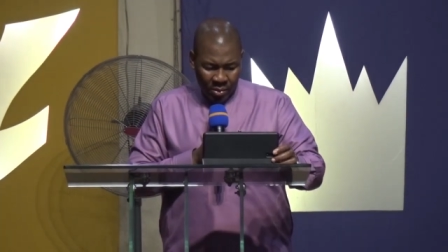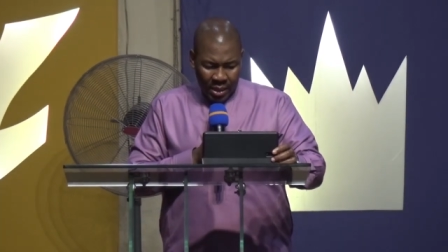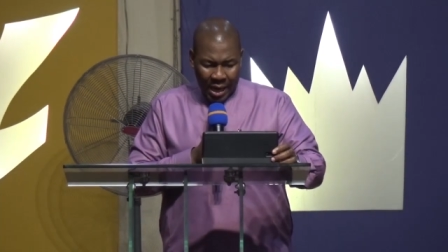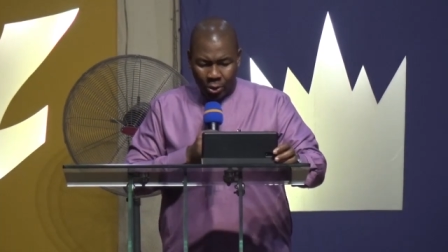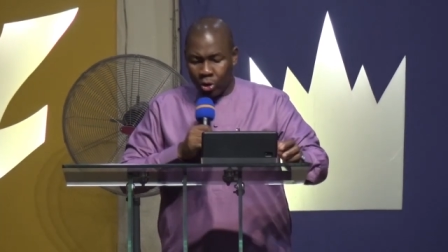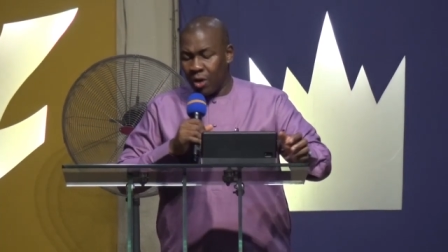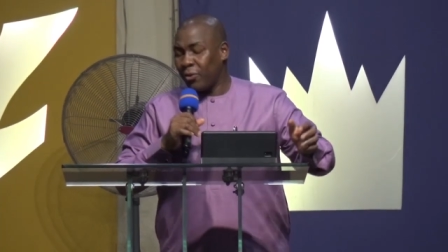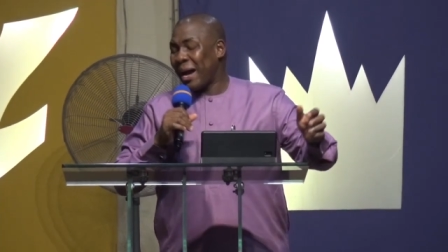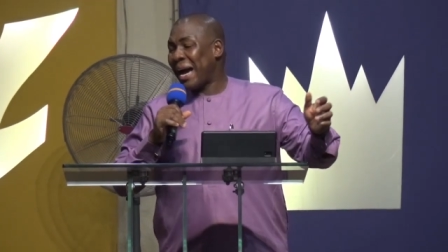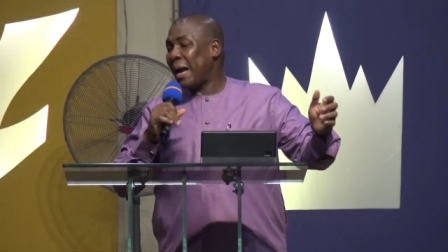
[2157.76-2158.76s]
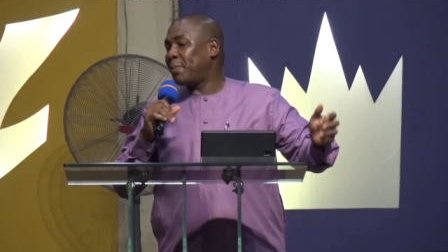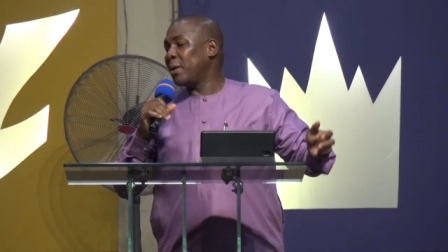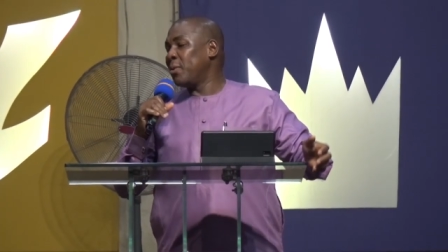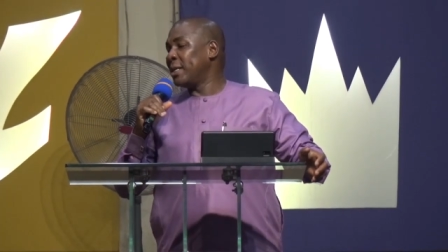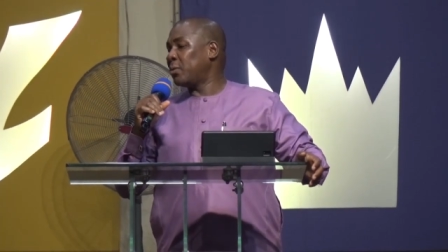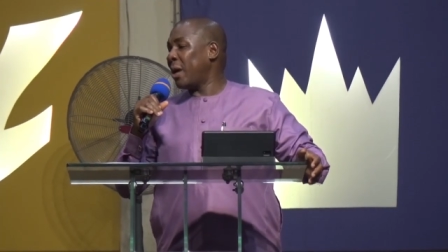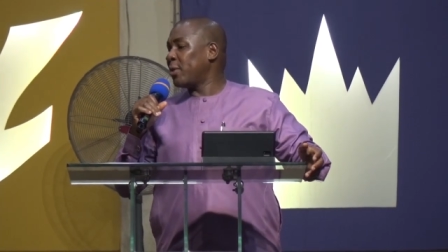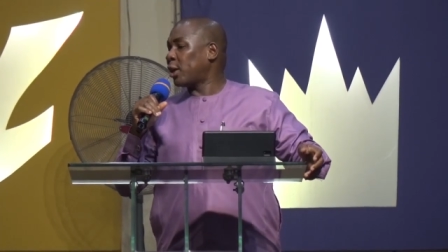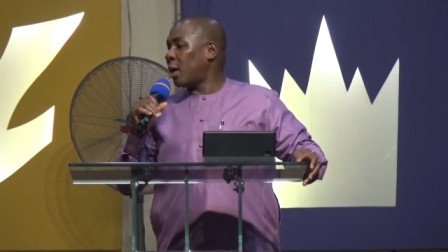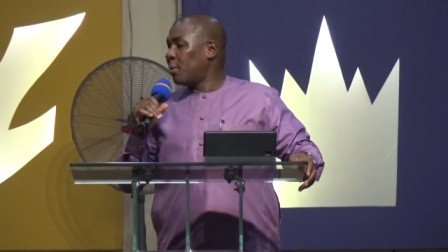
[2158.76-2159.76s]
I don't know if you are happy with when
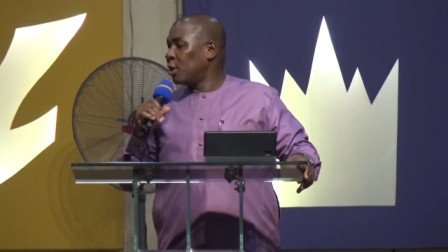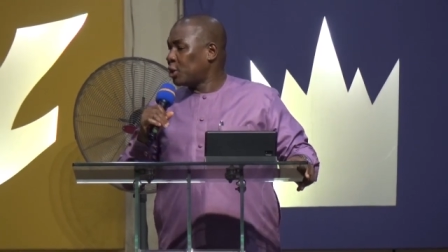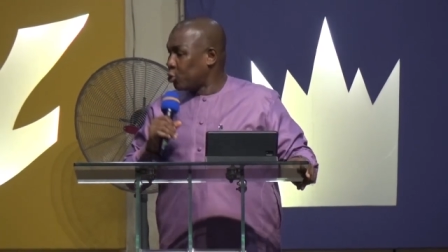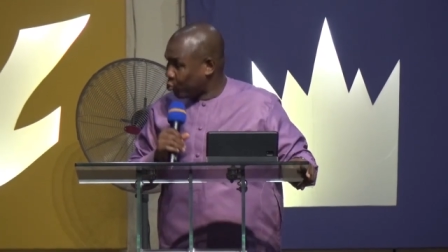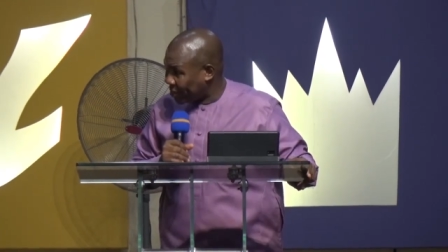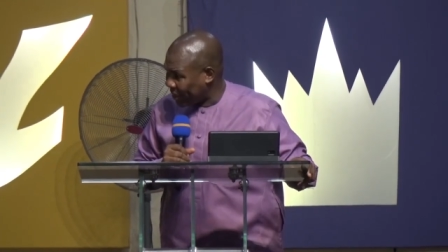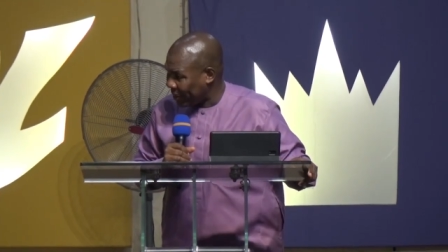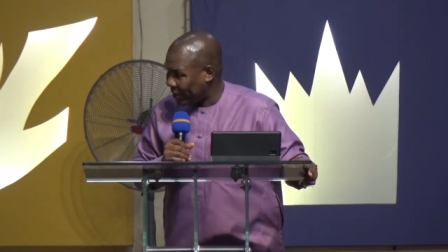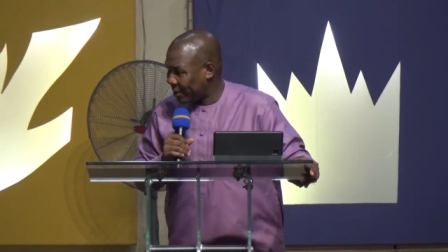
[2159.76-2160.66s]
we come on Tuesday